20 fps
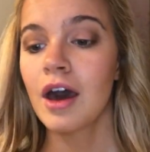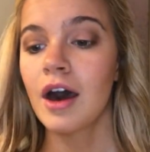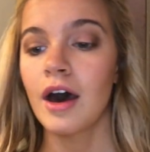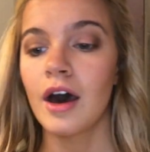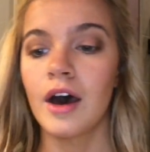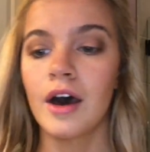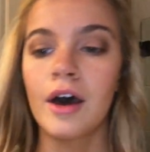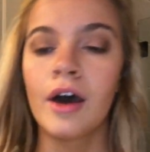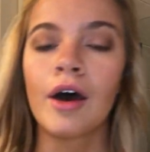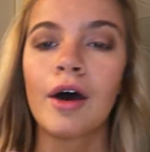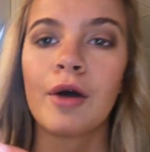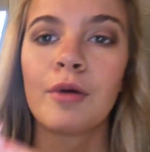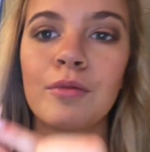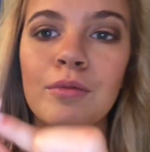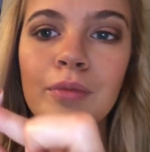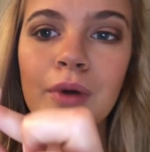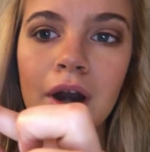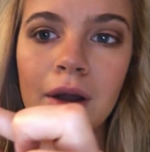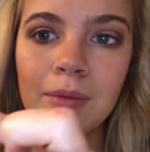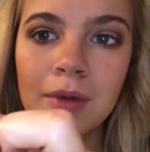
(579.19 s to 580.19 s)

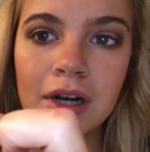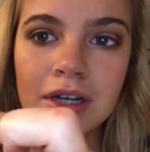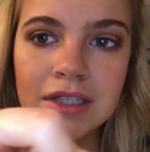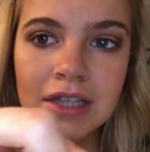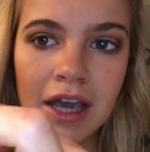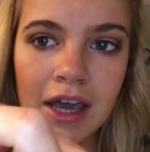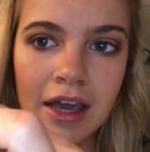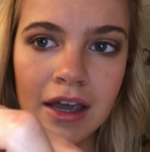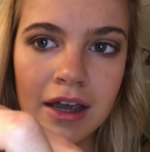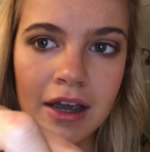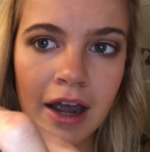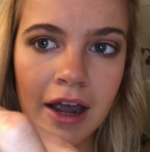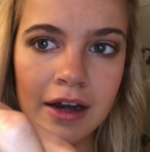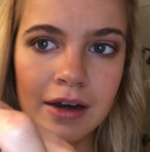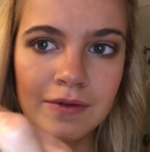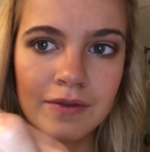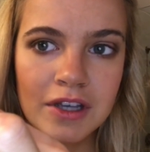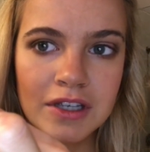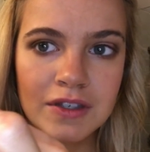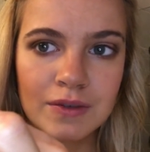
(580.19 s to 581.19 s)
But I'm gonna take kind
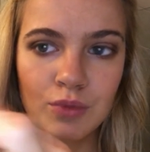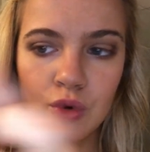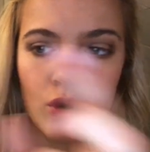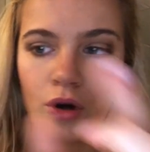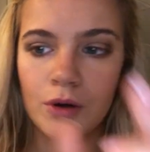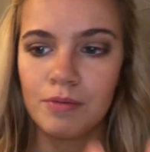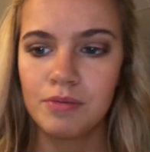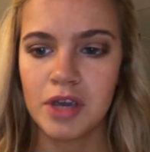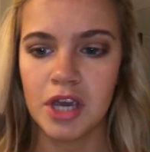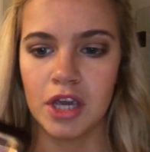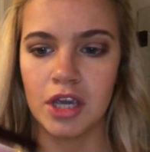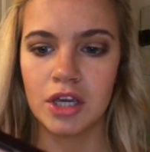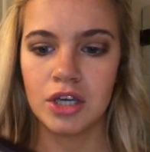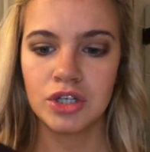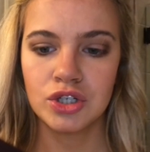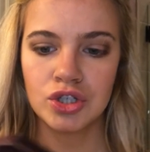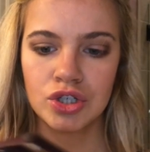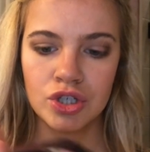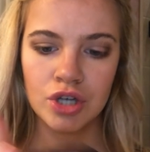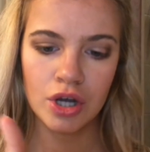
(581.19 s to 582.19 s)
of this more
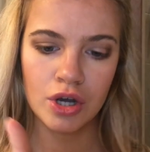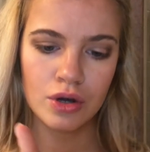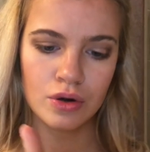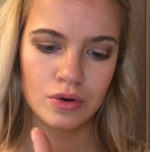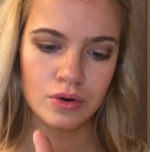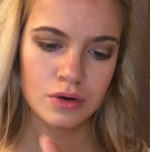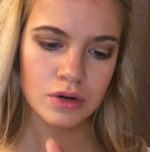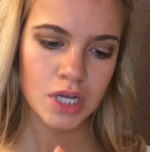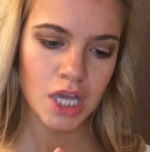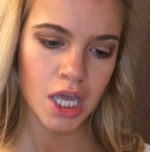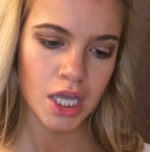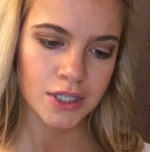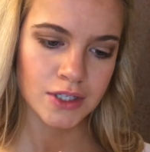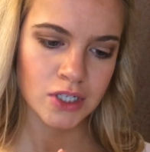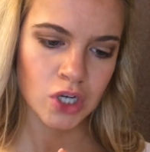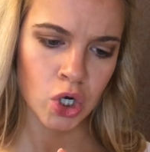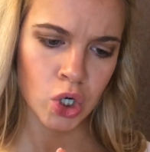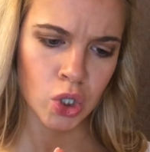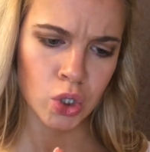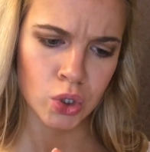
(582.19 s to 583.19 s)
pinkish tone. It's
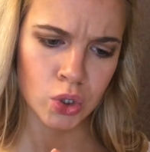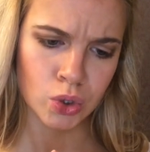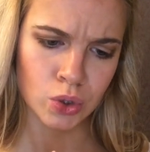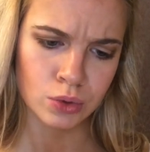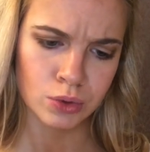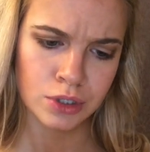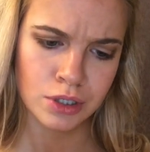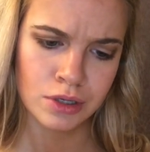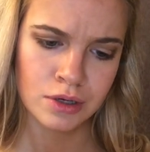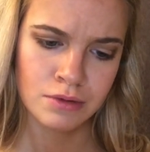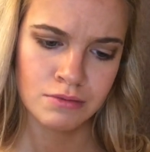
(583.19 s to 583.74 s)
called,